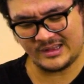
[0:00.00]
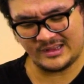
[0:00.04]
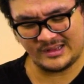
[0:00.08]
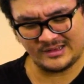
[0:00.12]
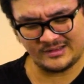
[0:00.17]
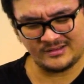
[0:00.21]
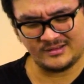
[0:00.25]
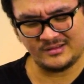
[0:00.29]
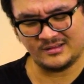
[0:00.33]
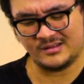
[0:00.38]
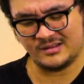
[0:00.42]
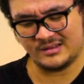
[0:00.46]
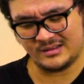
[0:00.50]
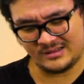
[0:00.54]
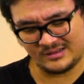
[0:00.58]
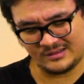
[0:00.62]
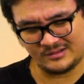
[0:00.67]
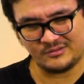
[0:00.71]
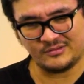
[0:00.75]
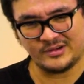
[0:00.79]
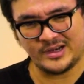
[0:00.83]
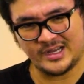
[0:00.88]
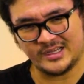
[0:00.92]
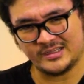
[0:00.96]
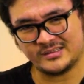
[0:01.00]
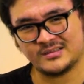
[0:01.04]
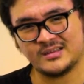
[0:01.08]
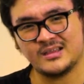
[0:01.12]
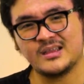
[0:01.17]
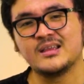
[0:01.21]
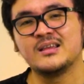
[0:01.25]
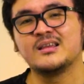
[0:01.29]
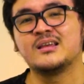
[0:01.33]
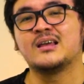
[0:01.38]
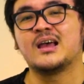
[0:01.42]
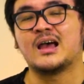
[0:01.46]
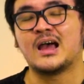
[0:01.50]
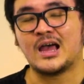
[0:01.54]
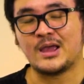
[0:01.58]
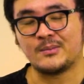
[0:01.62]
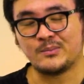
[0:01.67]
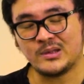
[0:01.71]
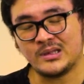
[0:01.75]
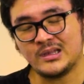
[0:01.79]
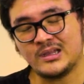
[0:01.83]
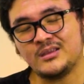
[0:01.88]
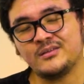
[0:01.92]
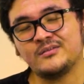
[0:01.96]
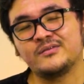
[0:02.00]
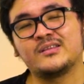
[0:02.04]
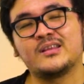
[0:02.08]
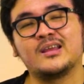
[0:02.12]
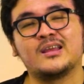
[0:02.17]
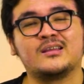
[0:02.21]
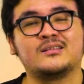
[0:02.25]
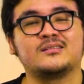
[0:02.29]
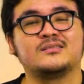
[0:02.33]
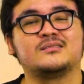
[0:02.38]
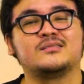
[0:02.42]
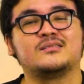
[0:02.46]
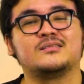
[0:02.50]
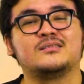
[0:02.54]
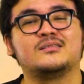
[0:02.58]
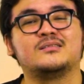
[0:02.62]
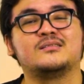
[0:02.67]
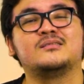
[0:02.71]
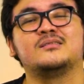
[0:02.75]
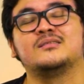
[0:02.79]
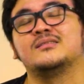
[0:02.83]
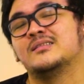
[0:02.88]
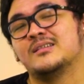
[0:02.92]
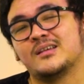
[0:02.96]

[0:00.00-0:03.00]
and the rest, I believe that